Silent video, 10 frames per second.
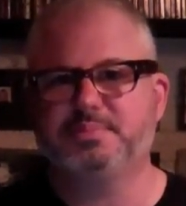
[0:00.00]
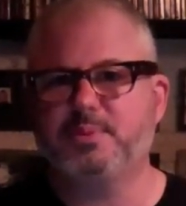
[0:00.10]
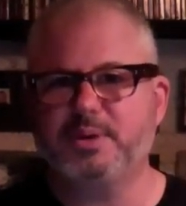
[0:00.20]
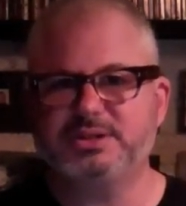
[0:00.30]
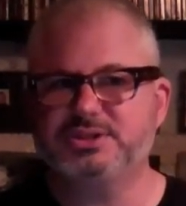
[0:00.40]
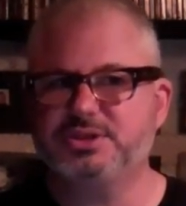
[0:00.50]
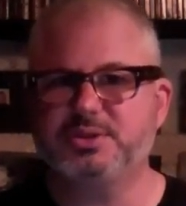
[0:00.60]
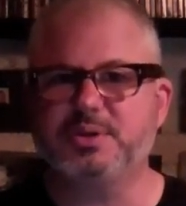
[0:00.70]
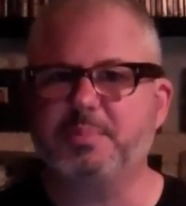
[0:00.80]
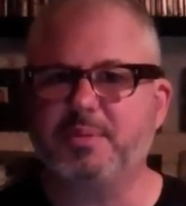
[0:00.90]
points
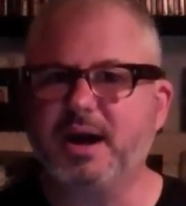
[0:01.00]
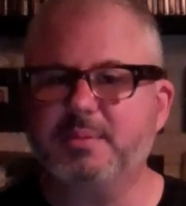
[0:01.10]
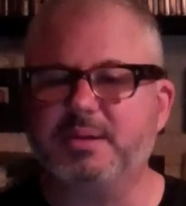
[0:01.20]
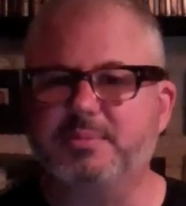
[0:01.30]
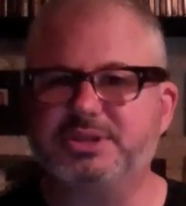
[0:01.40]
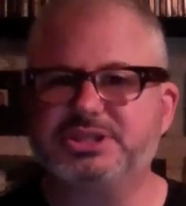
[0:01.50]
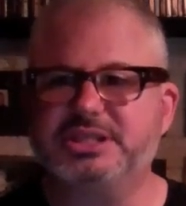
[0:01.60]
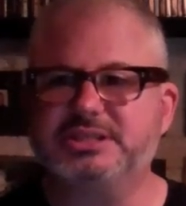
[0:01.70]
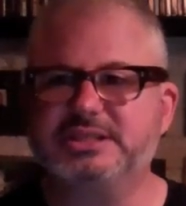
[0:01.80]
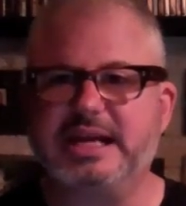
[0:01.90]
to a problem, which
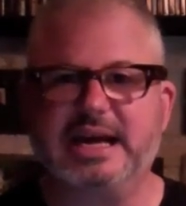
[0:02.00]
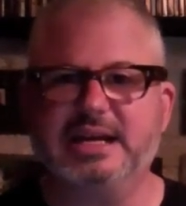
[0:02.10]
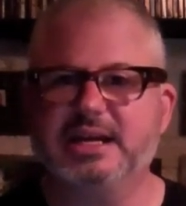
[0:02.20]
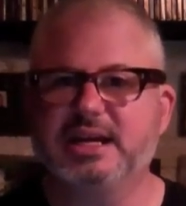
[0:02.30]
is that